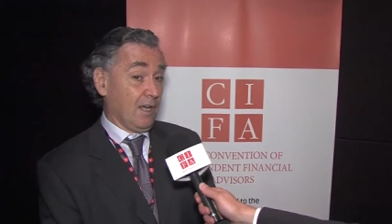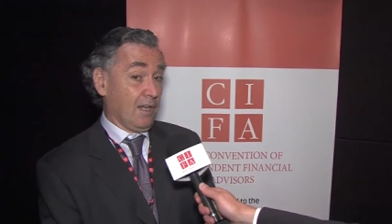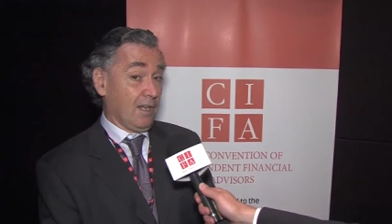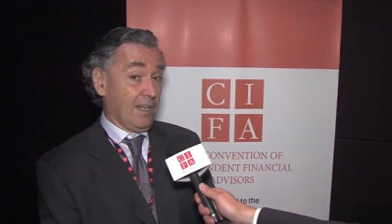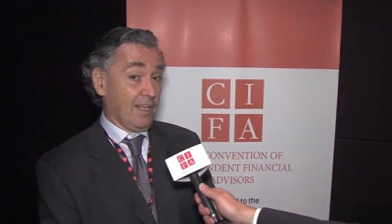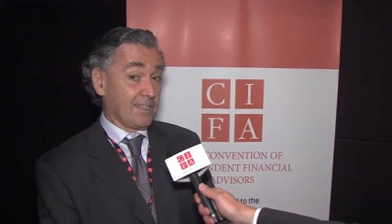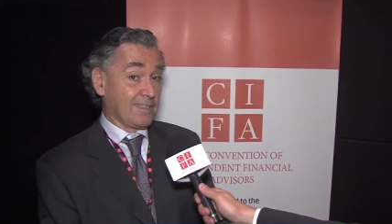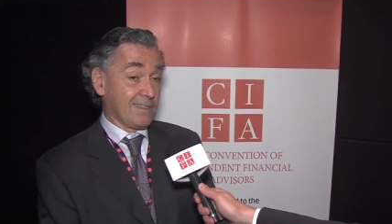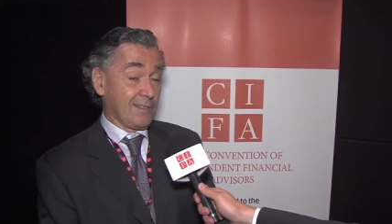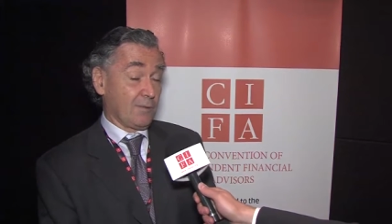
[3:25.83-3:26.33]

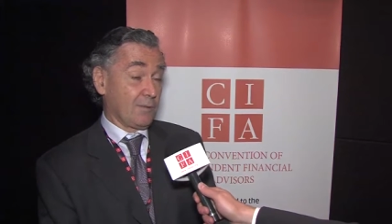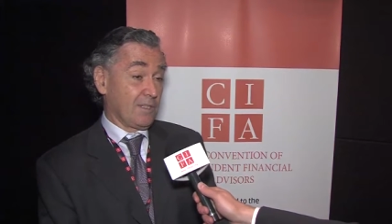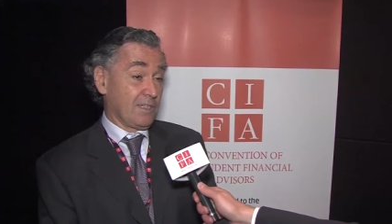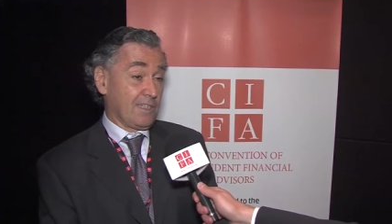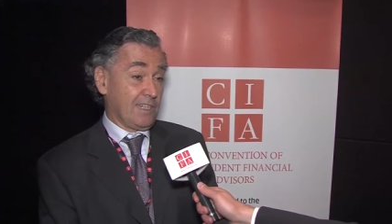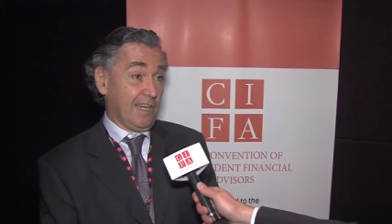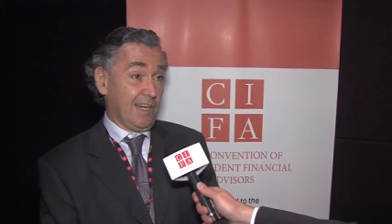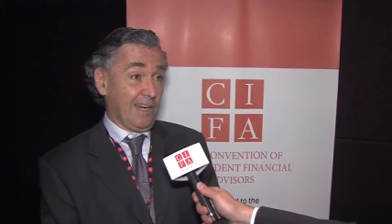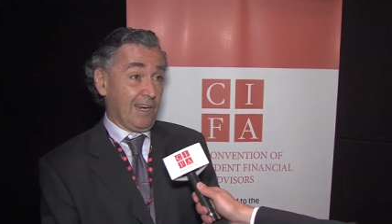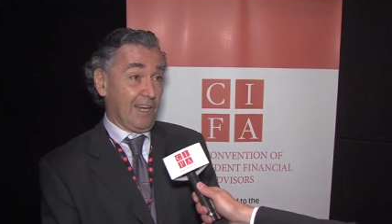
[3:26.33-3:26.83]
Let's look at
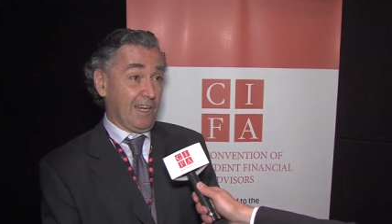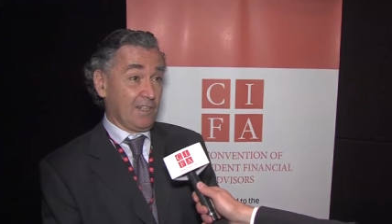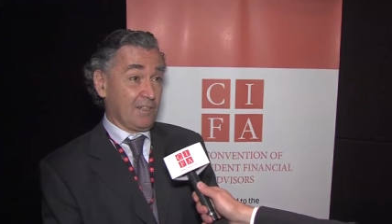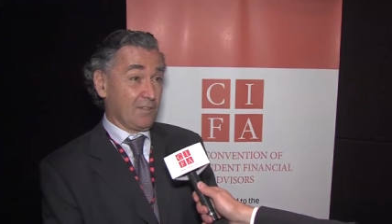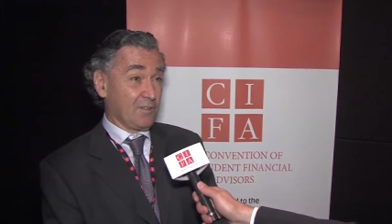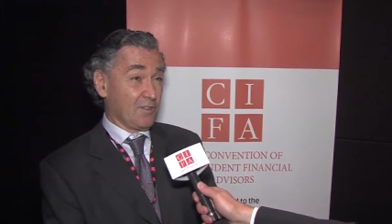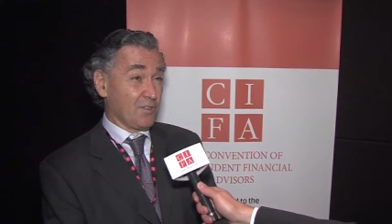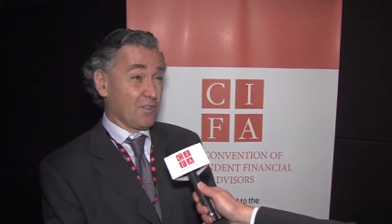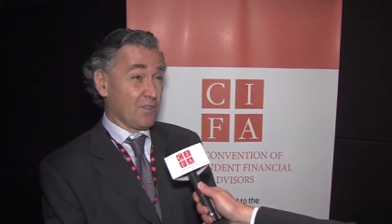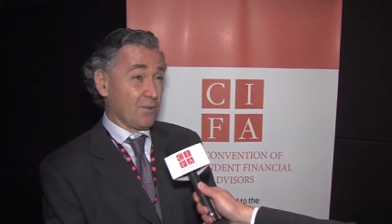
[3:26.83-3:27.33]
the airline
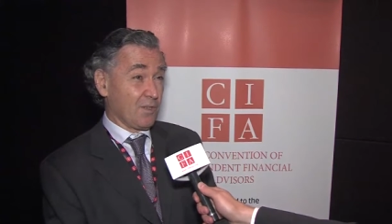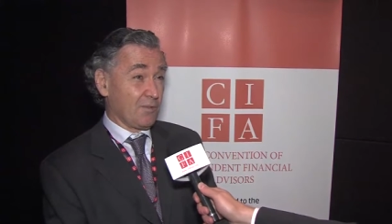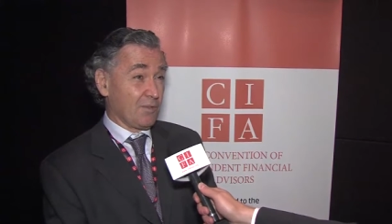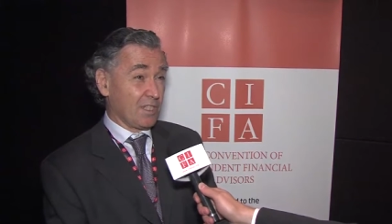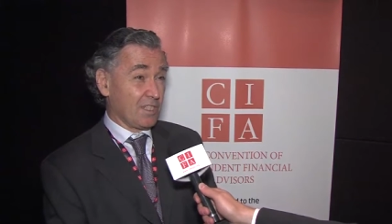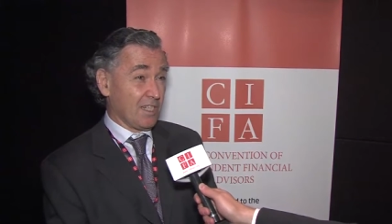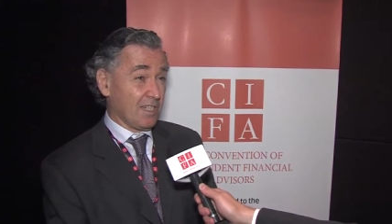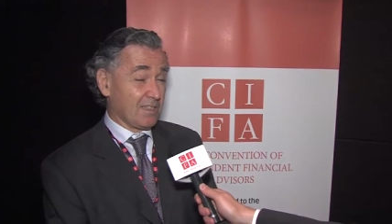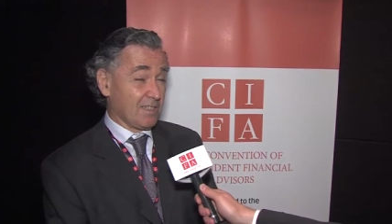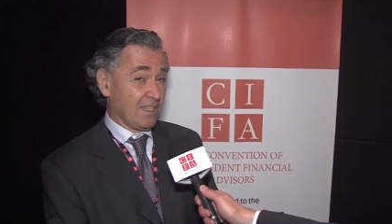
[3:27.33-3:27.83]
industry,
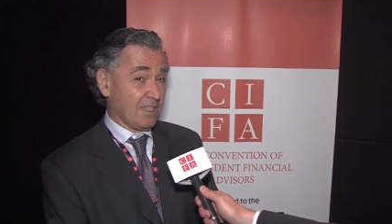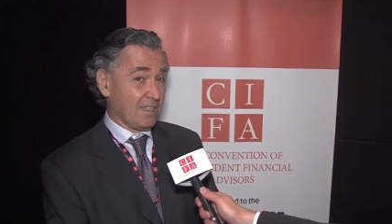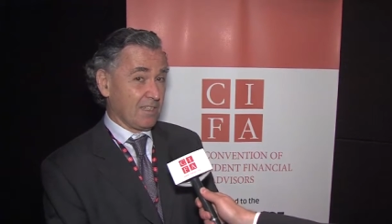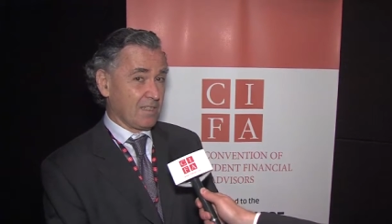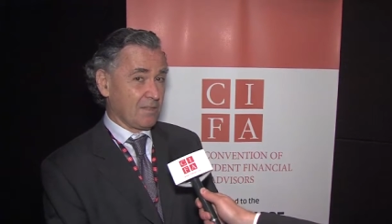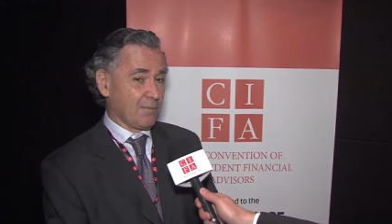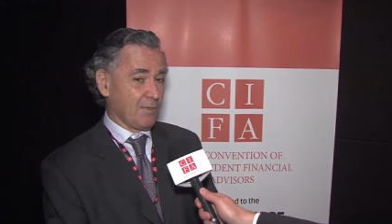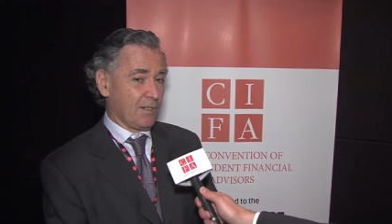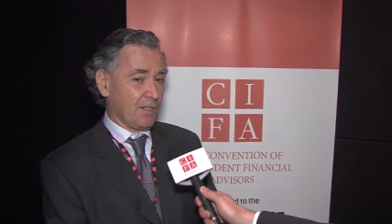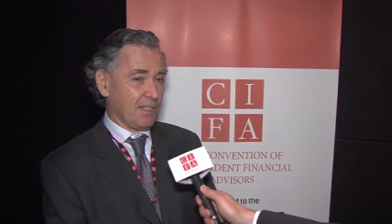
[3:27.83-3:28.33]
which I think
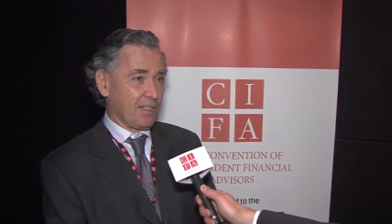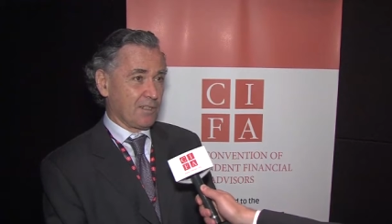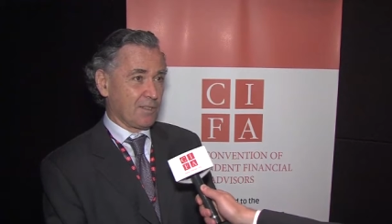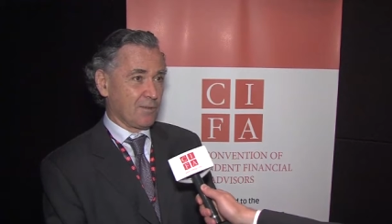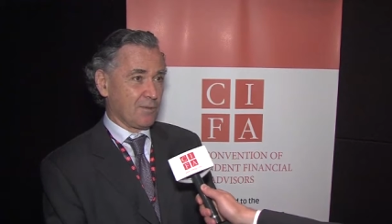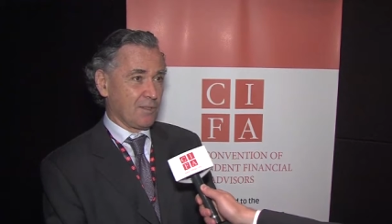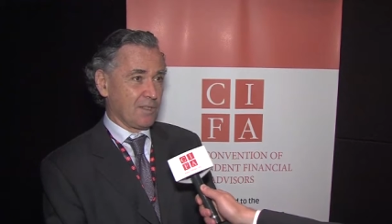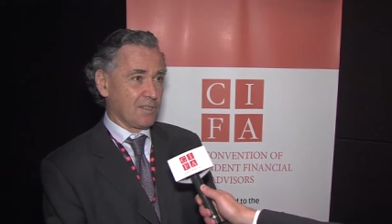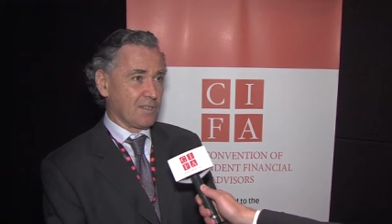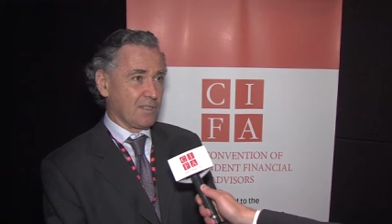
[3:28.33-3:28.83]
is very
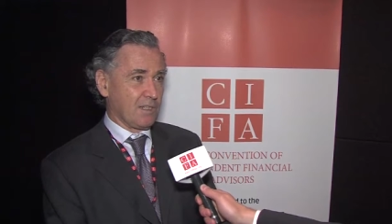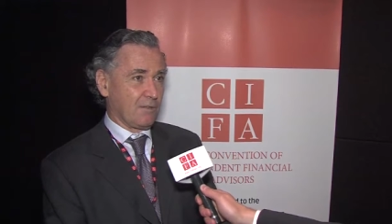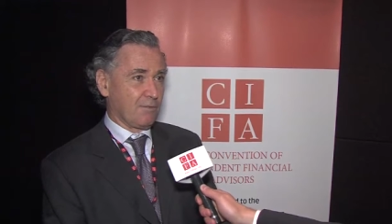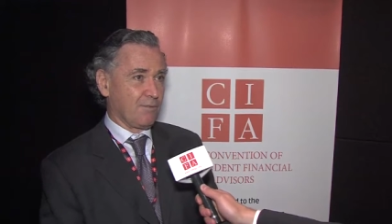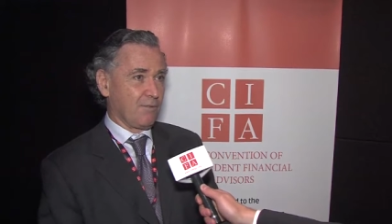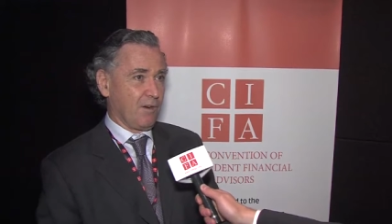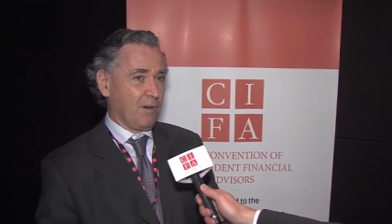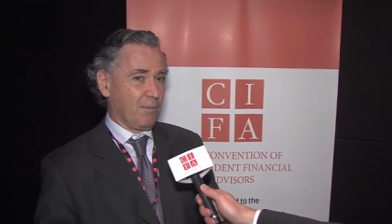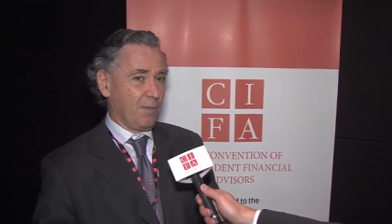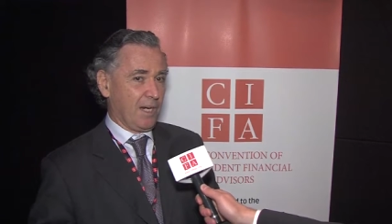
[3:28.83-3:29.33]
interesting
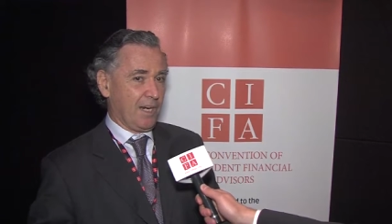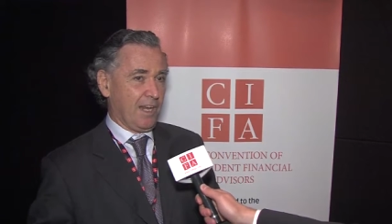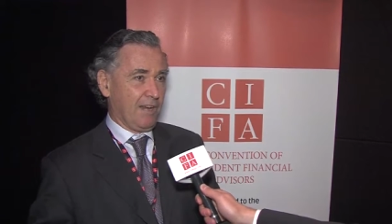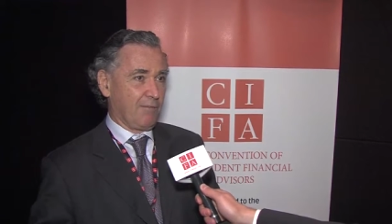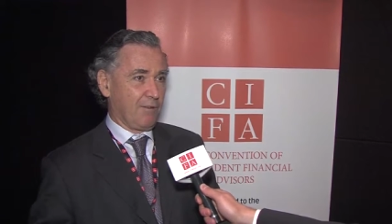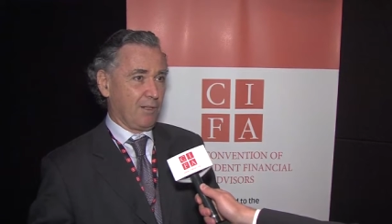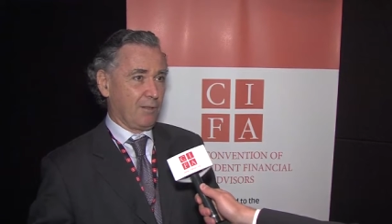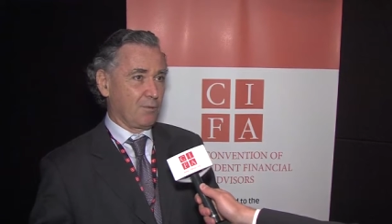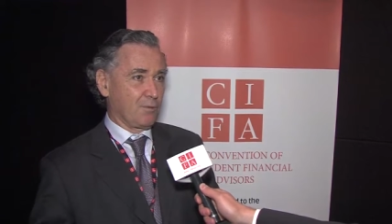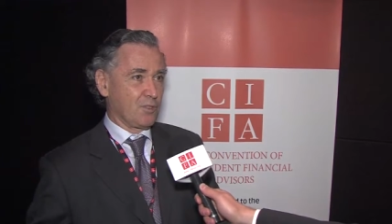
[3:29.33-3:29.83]
from an
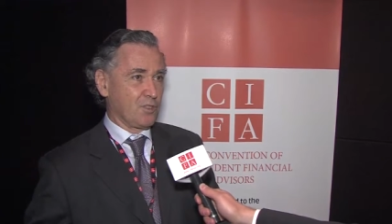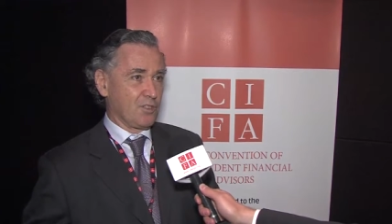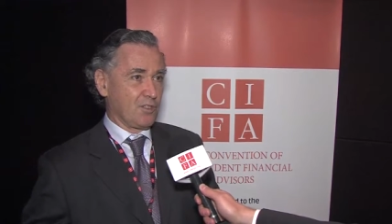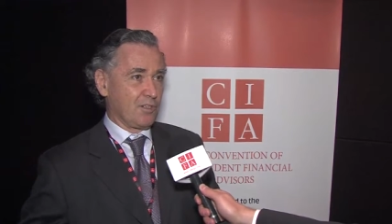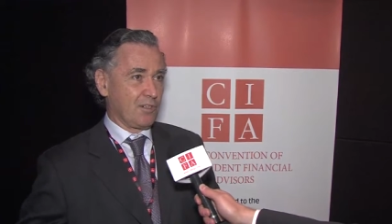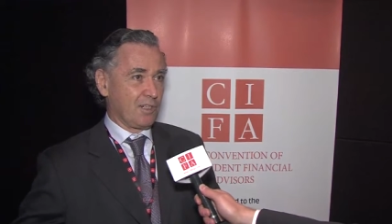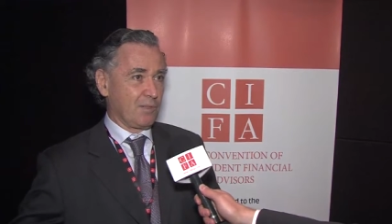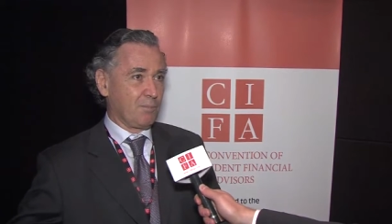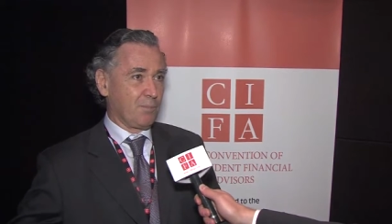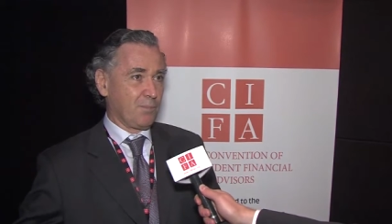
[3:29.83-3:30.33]

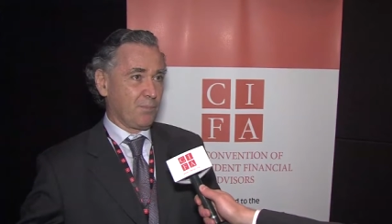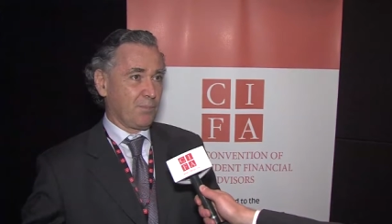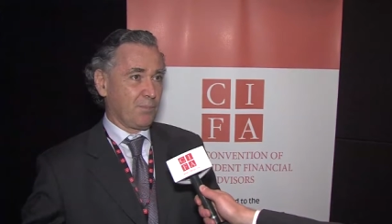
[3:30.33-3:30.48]
evolutionary